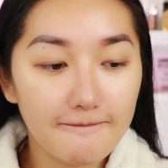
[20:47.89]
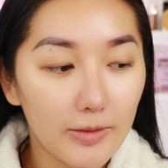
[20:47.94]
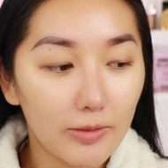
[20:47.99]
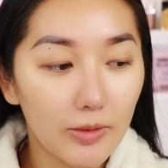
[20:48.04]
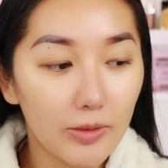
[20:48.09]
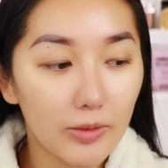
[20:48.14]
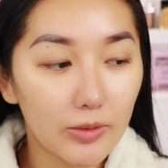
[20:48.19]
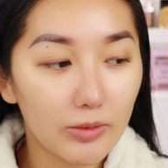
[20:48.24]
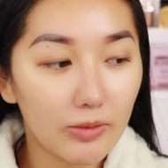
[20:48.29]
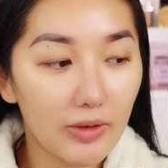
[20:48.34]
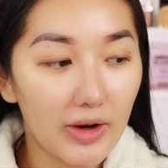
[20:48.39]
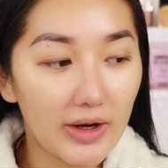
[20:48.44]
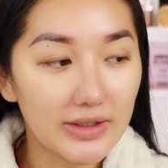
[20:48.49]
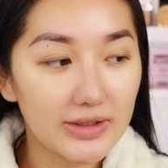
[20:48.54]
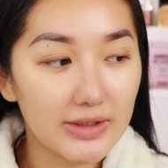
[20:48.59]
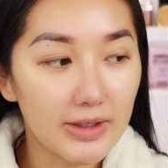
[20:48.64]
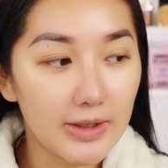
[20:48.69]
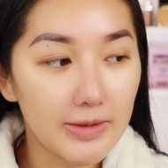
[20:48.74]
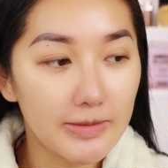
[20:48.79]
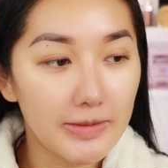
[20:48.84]
What would Gran
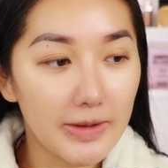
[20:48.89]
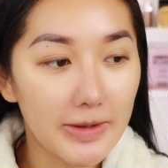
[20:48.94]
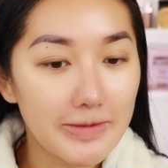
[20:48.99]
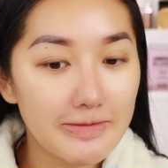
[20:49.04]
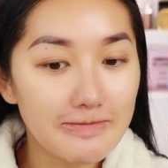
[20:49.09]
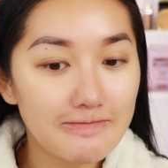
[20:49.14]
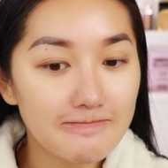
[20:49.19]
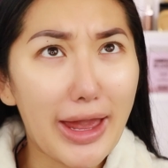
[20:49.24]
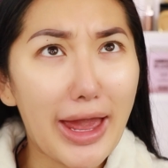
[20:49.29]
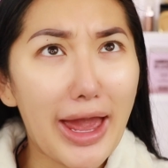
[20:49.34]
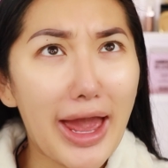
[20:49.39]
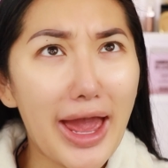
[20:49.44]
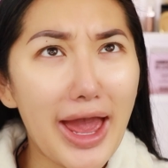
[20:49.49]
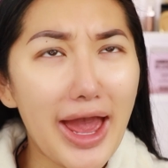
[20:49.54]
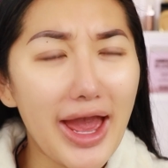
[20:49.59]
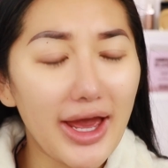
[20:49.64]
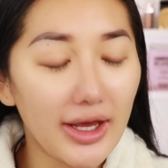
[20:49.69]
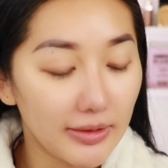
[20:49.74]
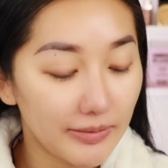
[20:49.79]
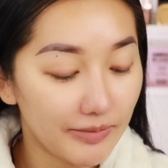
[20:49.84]
tell me?
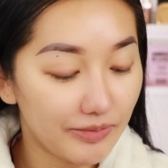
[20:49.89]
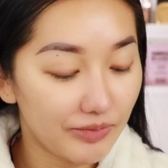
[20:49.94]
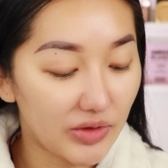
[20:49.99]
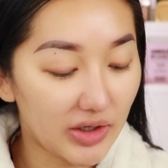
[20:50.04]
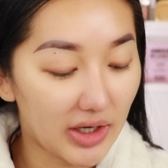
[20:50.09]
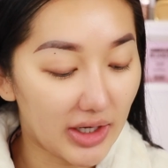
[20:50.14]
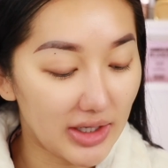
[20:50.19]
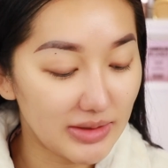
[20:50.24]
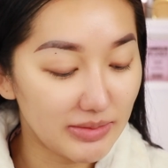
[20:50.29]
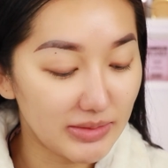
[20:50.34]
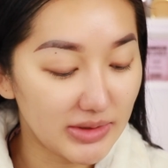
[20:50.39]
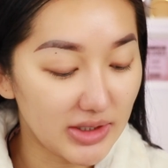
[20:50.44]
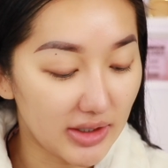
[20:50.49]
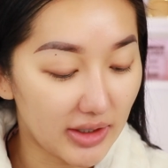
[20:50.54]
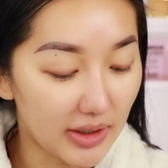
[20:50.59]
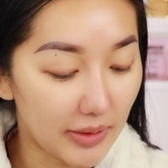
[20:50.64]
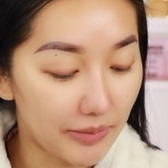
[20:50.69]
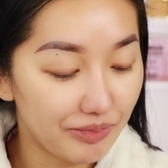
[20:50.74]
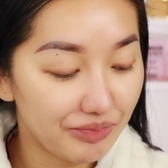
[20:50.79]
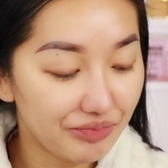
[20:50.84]
Ah! Okay, let me start
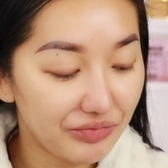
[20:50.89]
again.